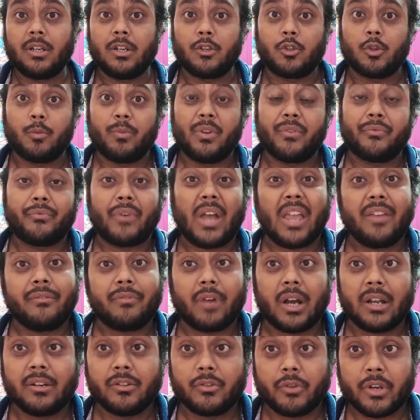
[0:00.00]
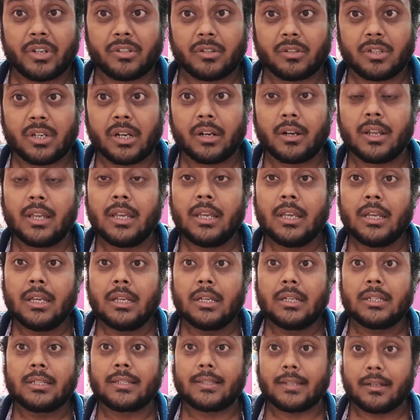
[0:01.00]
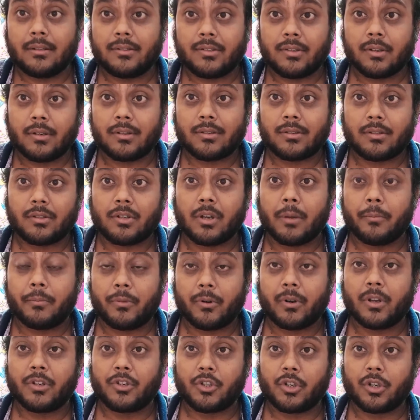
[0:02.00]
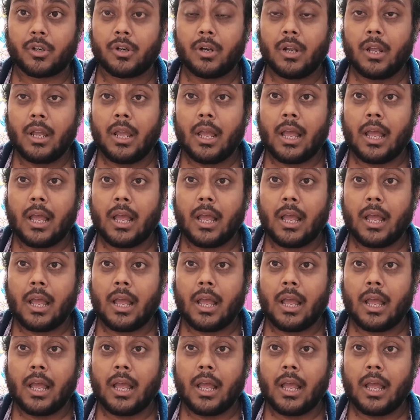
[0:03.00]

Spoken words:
it will be 500 degree Celsius temperature,